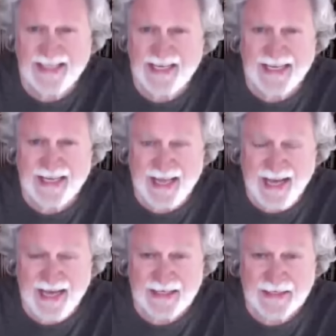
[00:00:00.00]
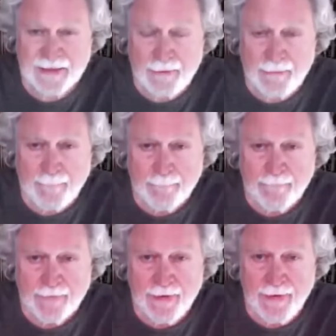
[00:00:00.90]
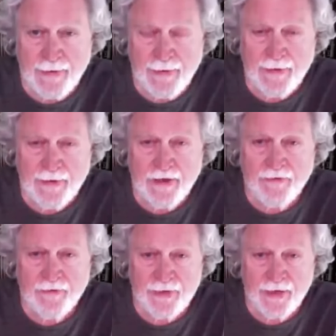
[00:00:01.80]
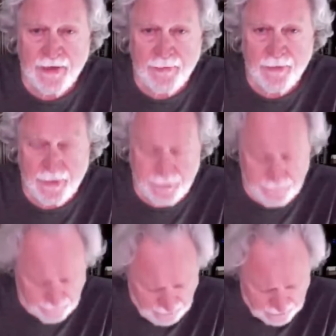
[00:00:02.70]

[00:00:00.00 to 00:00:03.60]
see light. And I cover that in my